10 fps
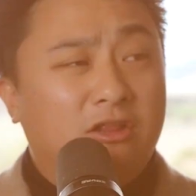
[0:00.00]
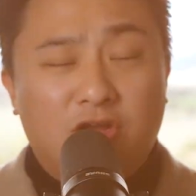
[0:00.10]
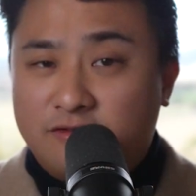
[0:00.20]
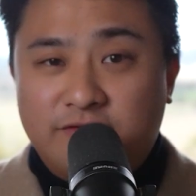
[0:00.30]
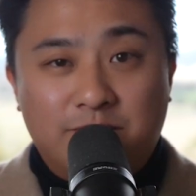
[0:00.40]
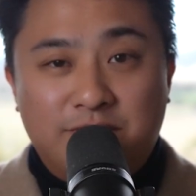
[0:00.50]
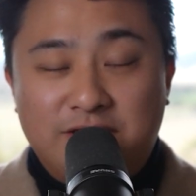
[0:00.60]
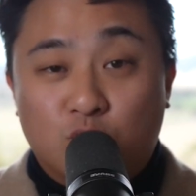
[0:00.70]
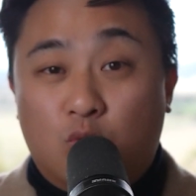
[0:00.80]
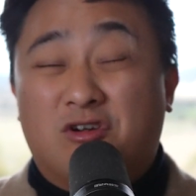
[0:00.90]
lot of
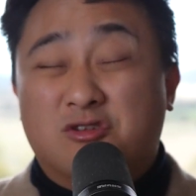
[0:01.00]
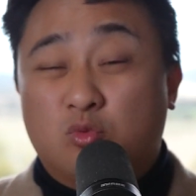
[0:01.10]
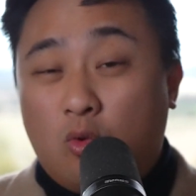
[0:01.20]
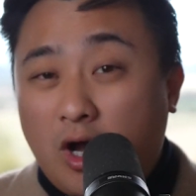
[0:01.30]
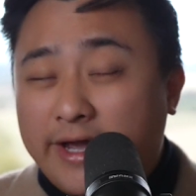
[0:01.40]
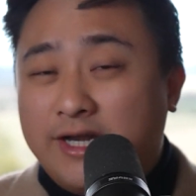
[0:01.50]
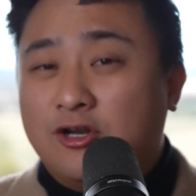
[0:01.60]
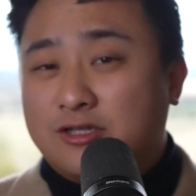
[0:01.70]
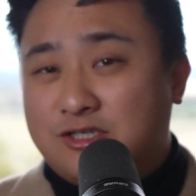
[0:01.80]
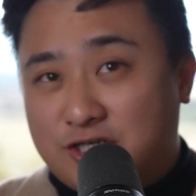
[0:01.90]
companies worldwide,
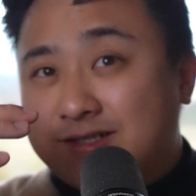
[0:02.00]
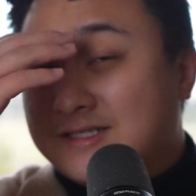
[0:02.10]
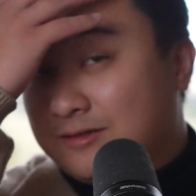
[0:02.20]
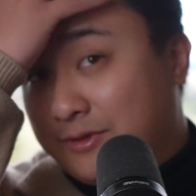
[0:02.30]
not just in